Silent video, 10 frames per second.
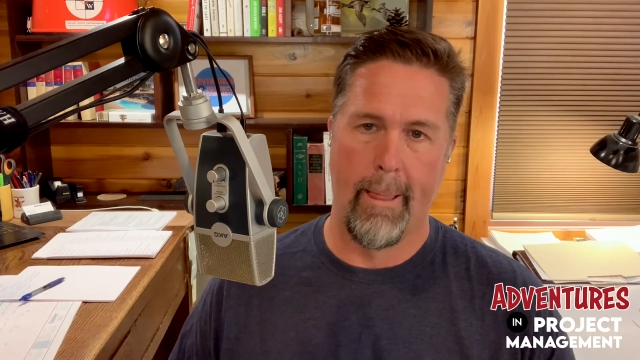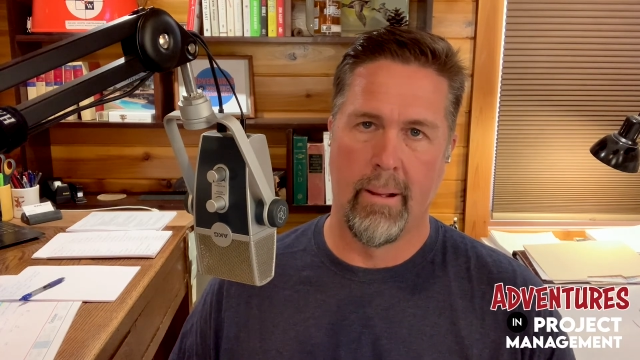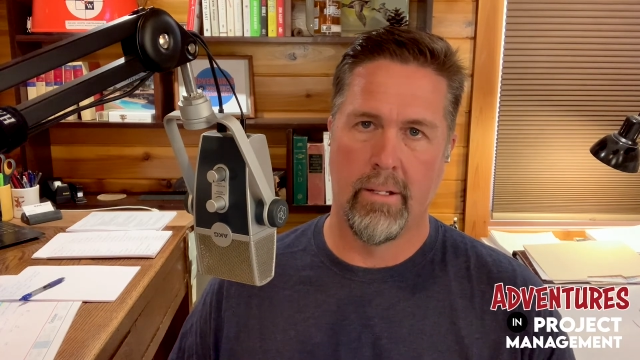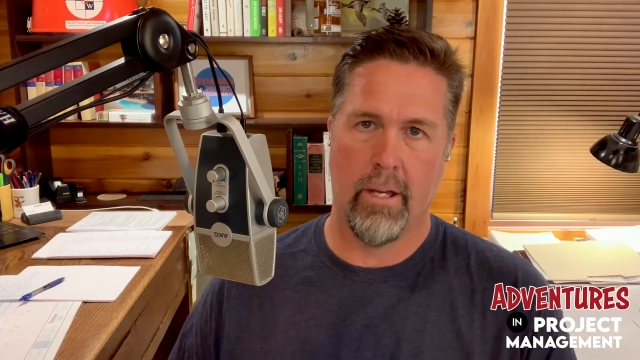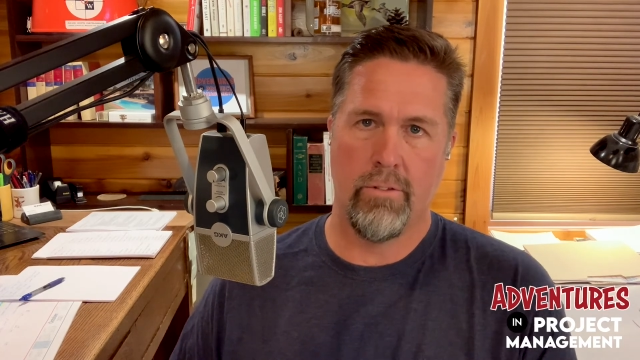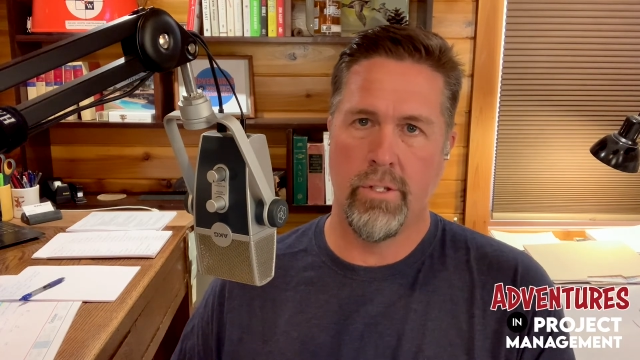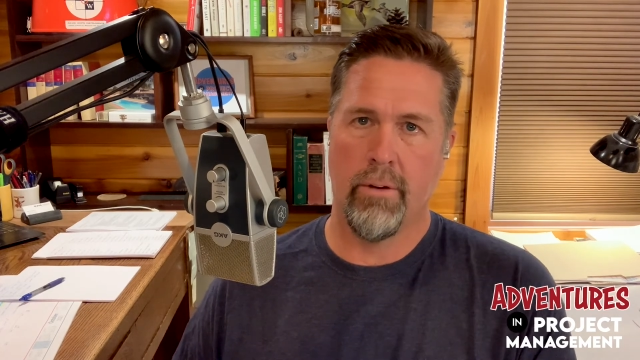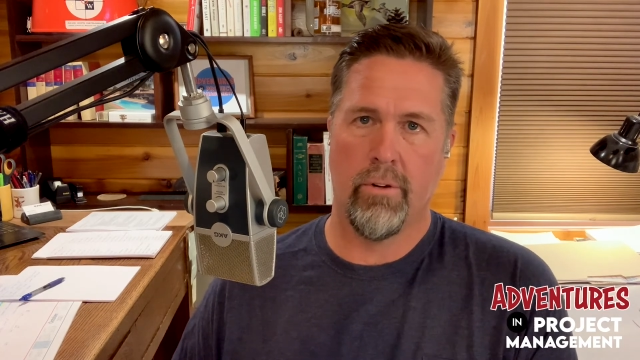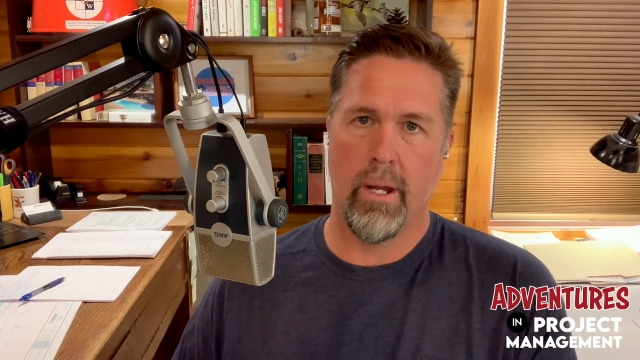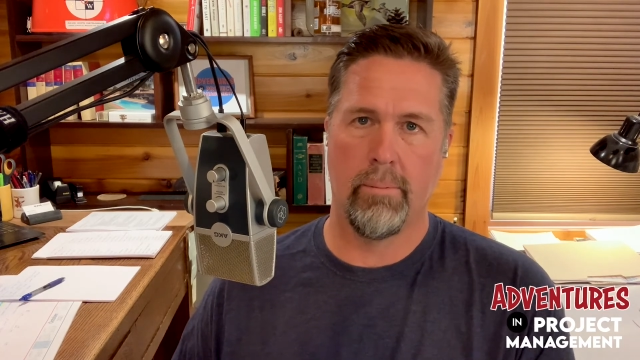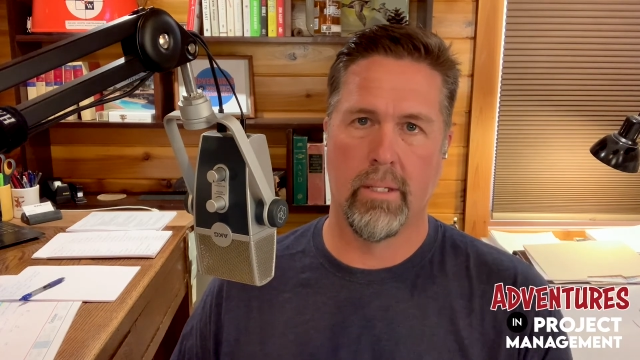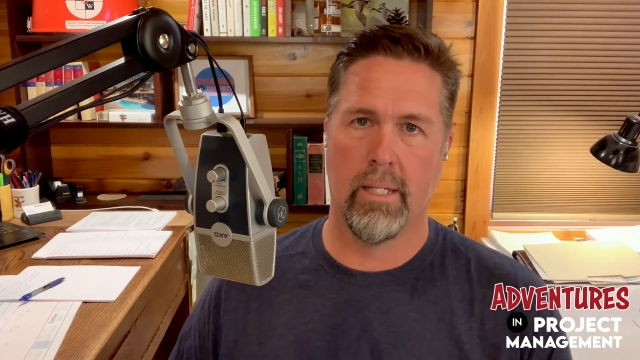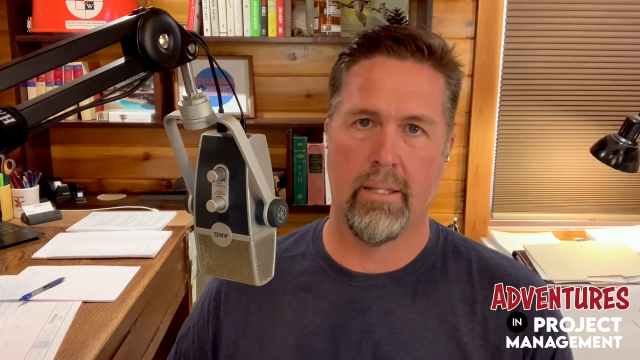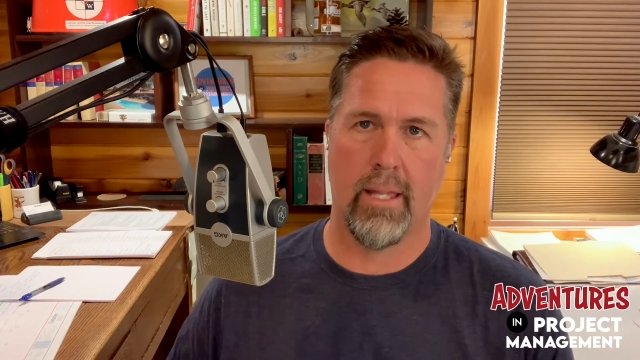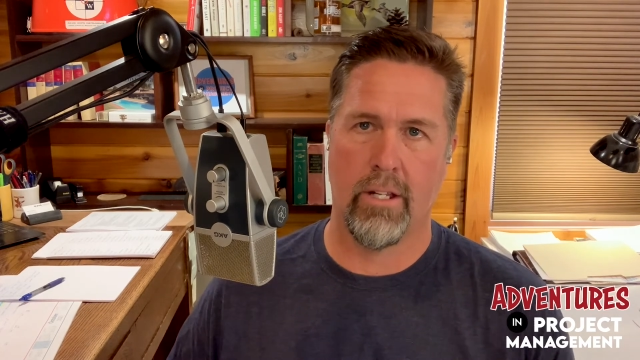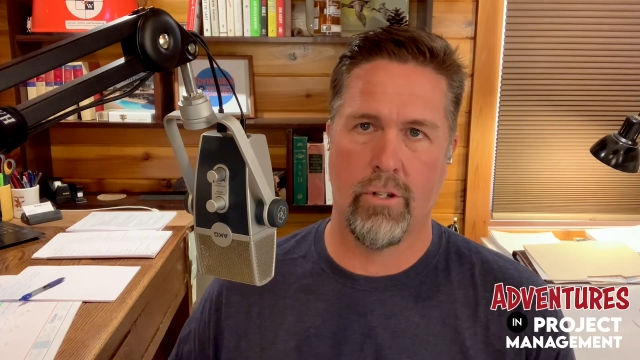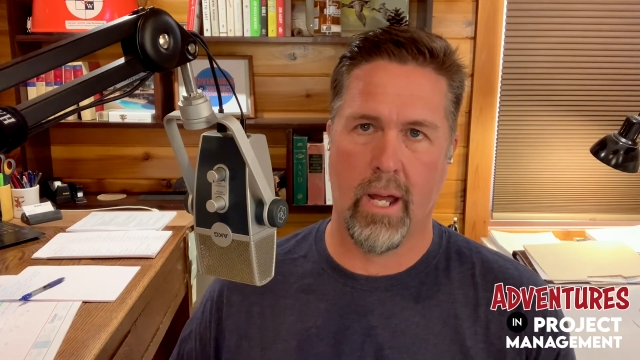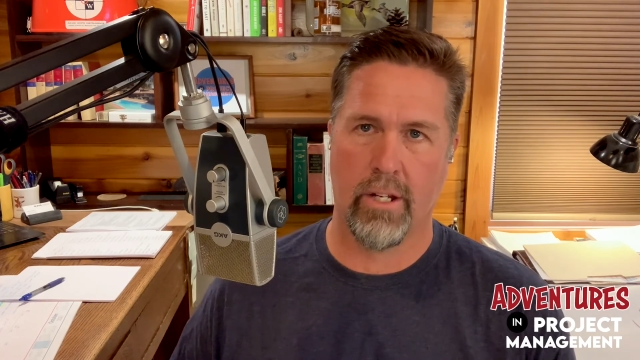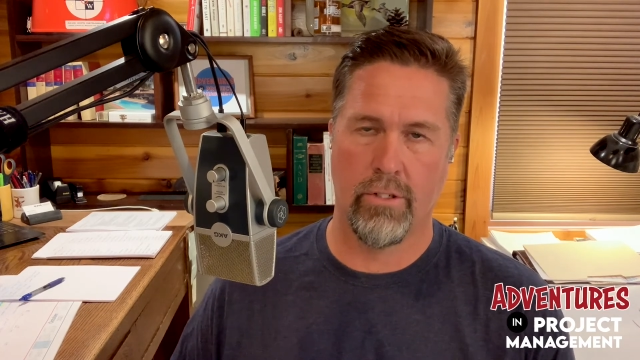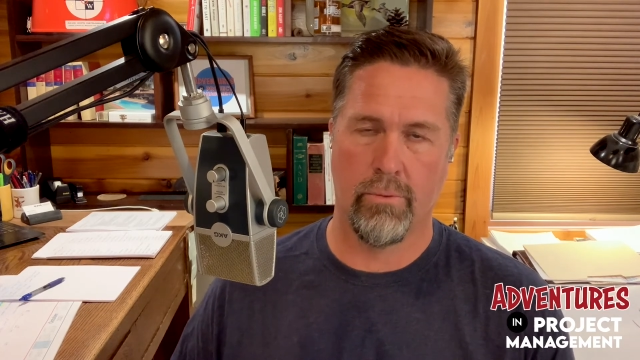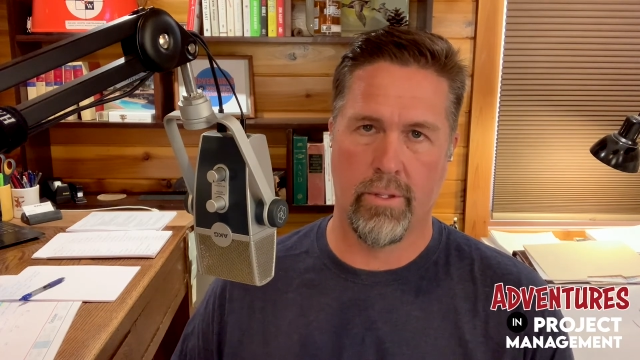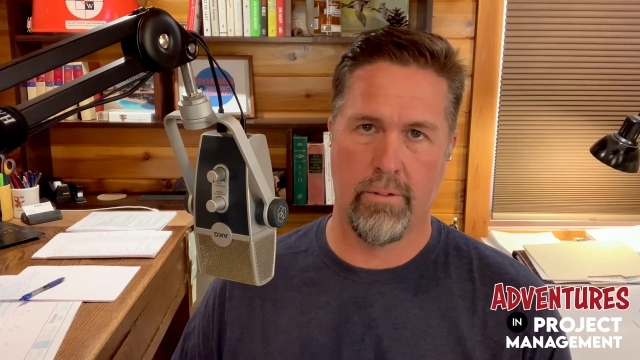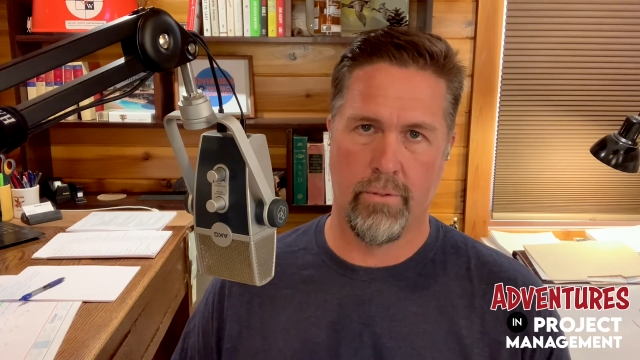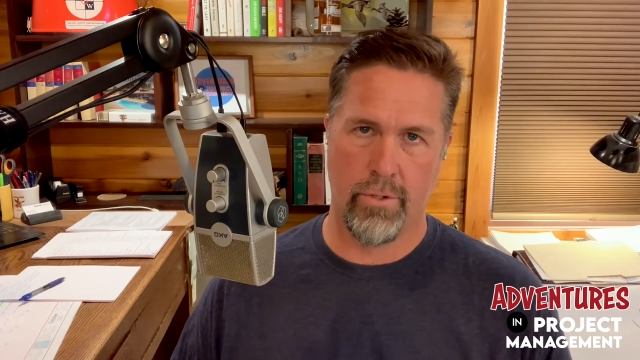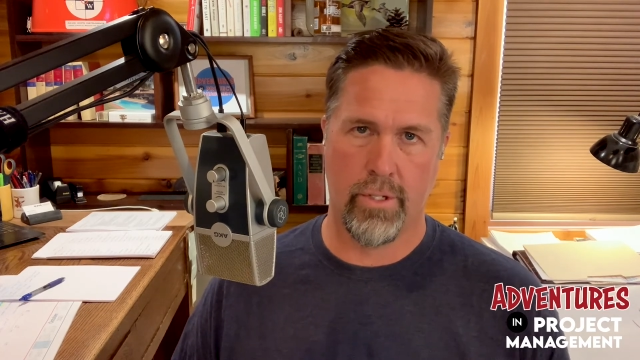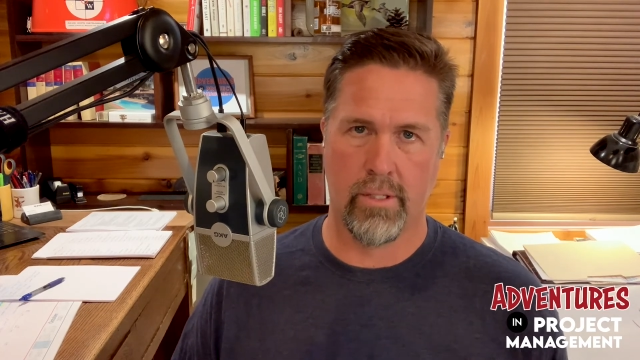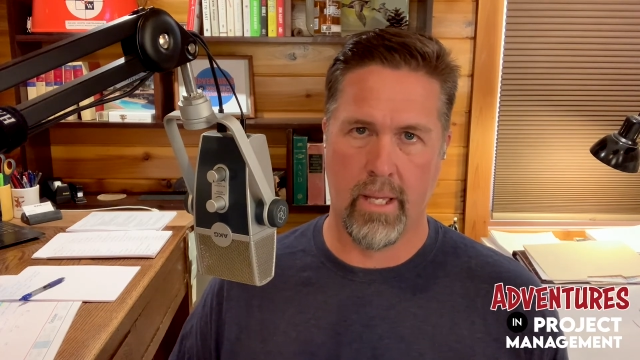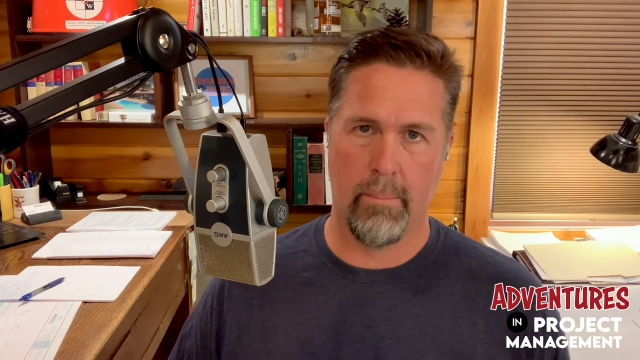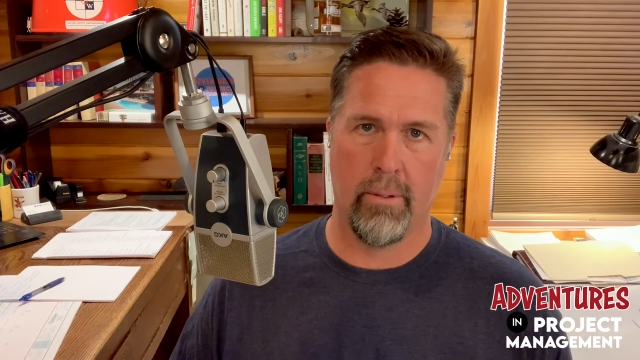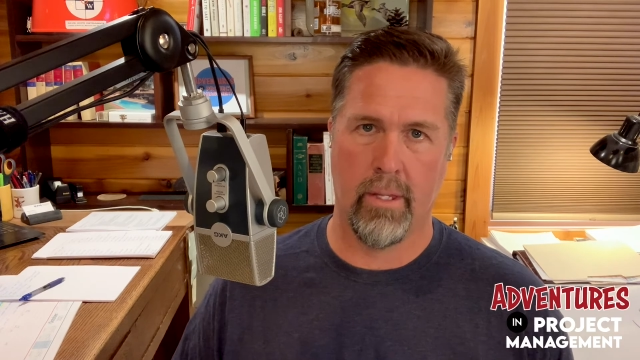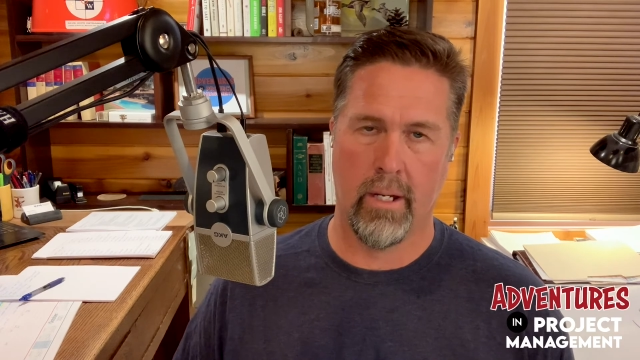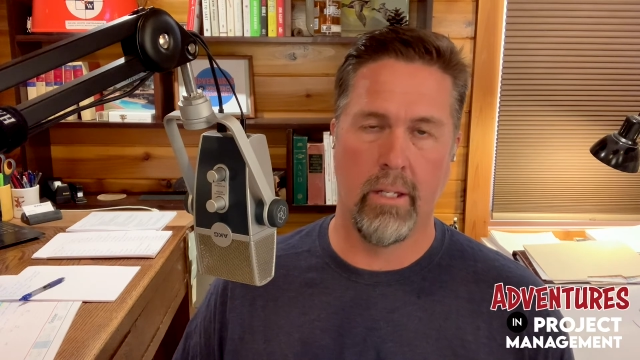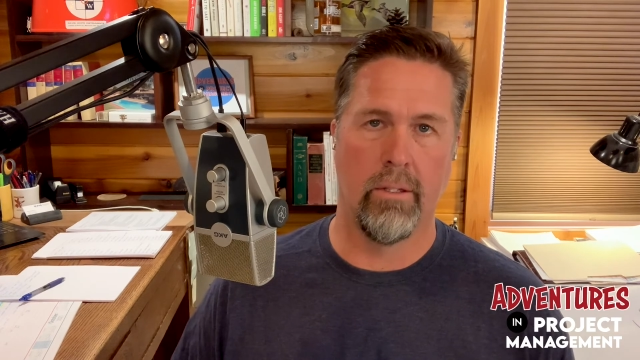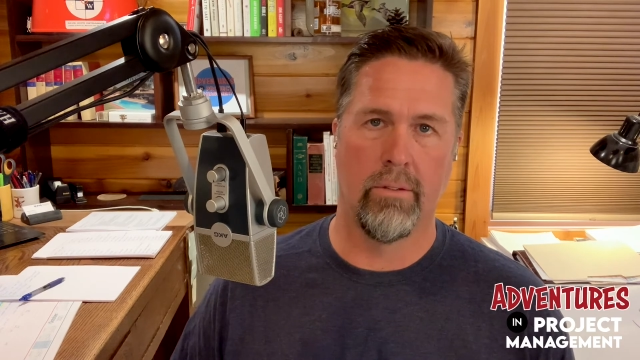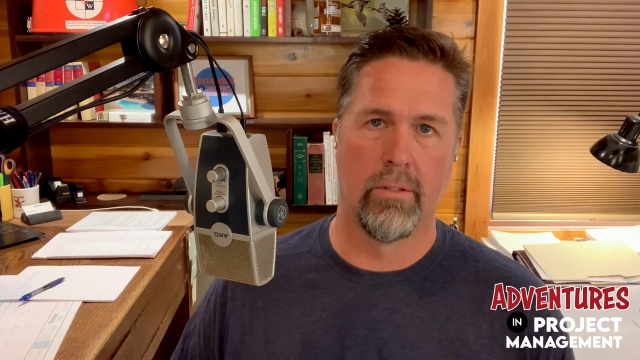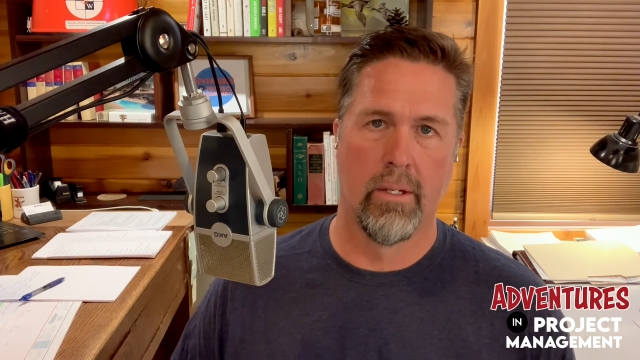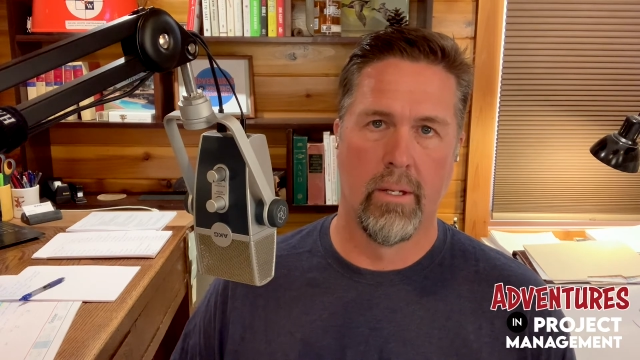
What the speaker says: Now, I was never able to get that traction with the first example that I used.